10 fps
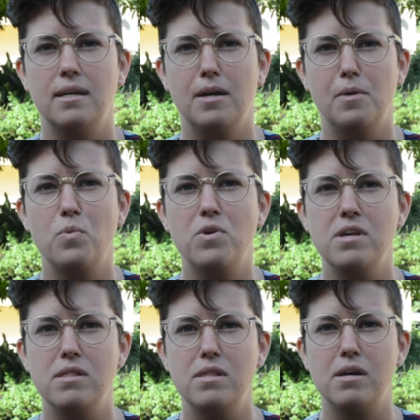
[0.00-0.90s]
um,
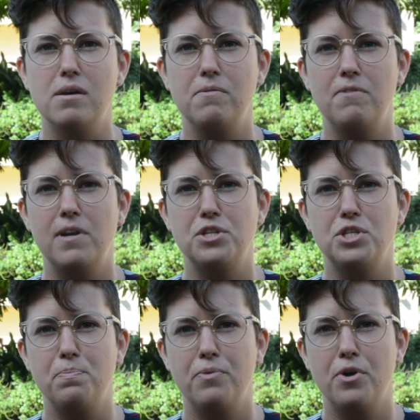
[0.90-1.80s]
within the
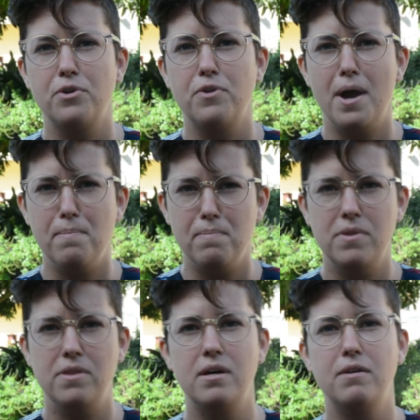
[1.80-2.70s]
fellowship program,
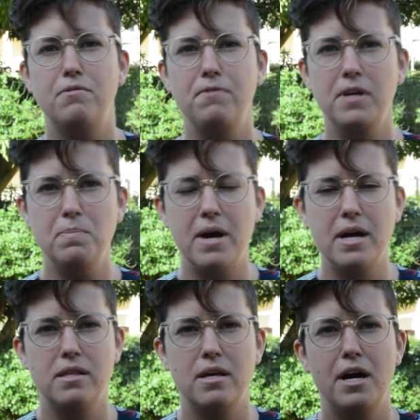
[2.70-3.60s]
the
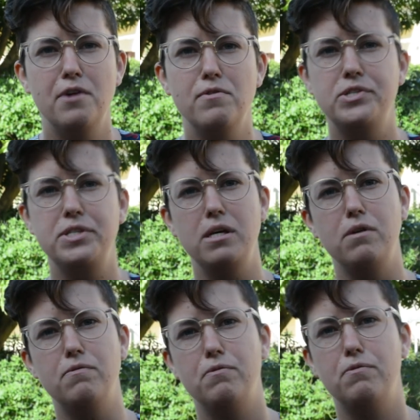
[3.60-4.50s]
feedback that I
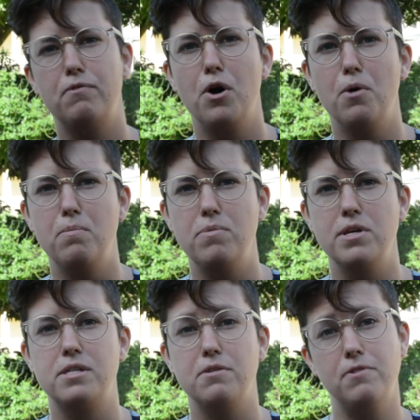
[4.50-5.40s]
receive from
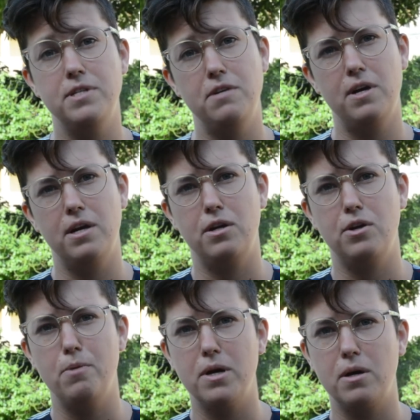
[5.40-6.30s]
the different
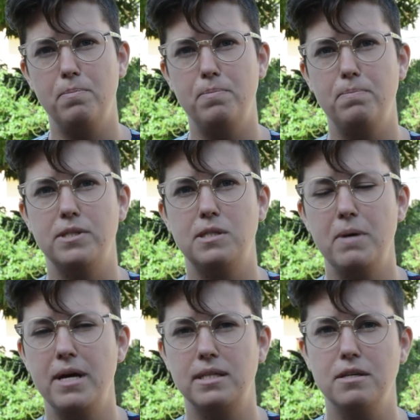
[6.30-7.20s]
economic
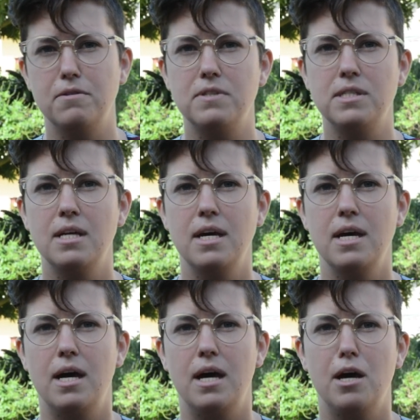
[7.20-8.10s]
perspectives
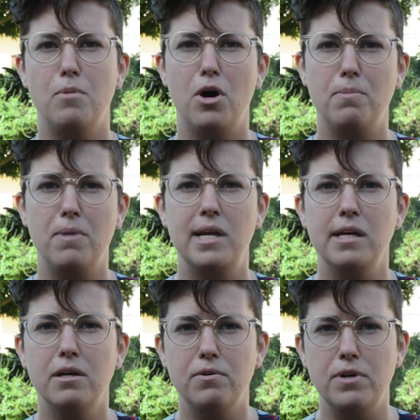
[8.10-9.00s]
um, on my
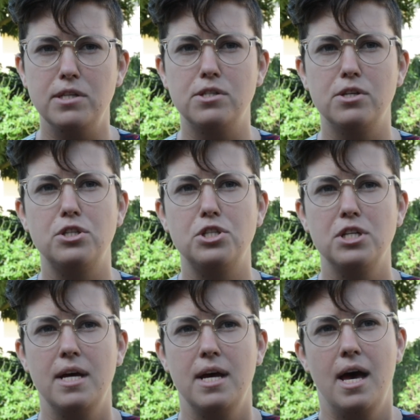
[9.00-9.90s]
legal research
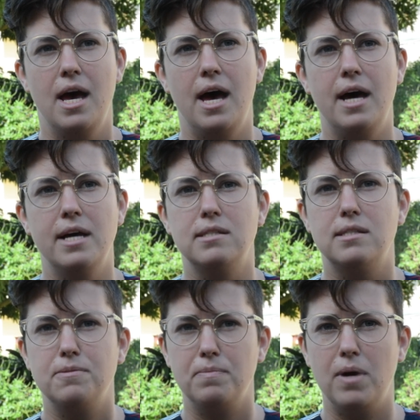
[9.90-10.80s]

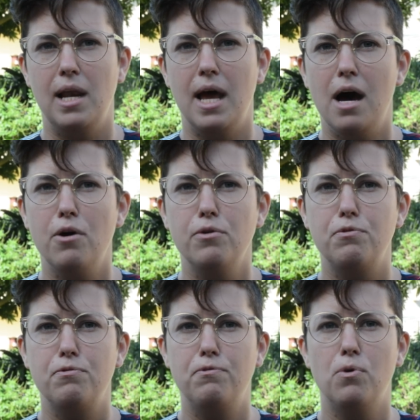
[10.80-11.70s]
has
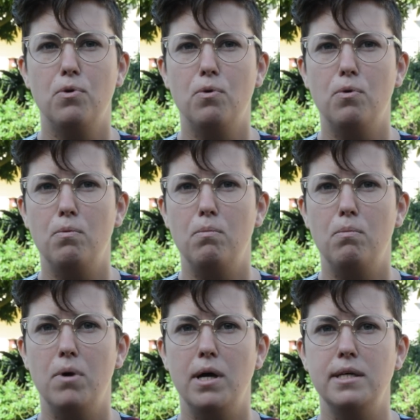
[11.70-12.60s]
allowed for
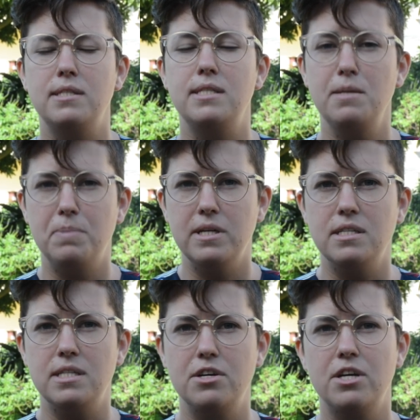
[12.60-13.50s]
a deeper
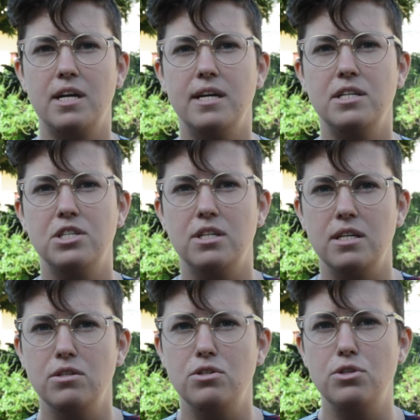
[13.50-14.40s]
interrogation
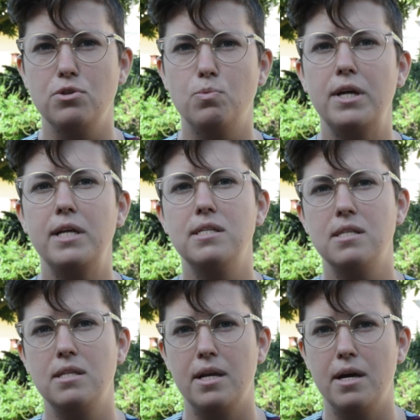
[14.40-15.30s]
into what is
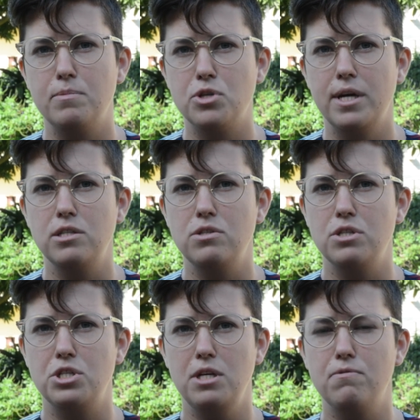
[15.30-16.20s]
it that I'm trying to
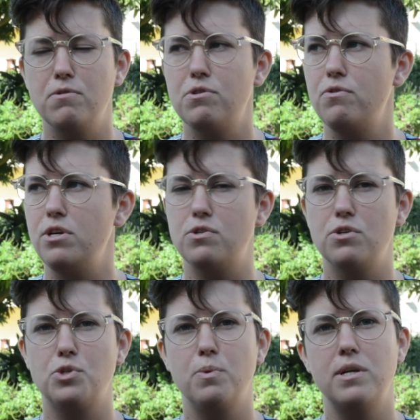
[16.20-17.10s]
achieve with the
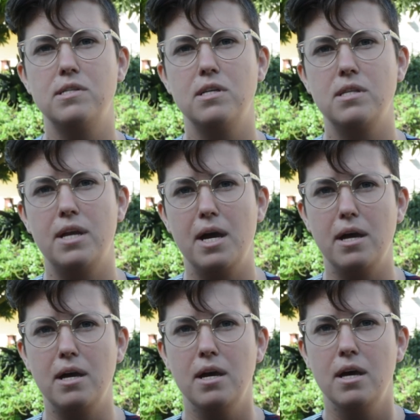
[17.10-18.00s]
research, what is it that
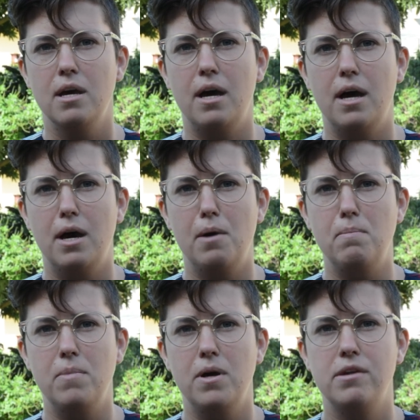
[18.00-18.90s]
I
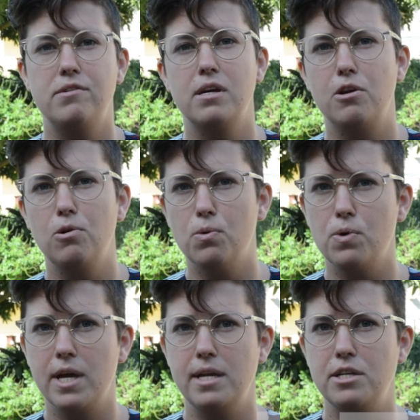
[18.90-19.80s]
um, think
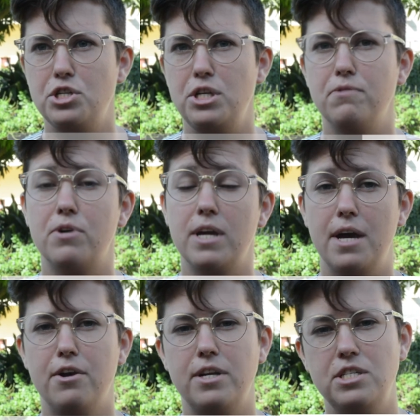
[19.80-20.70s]
law can achieve or
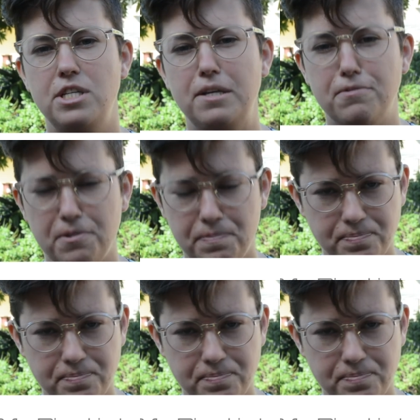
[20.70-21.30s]
cannot achieve.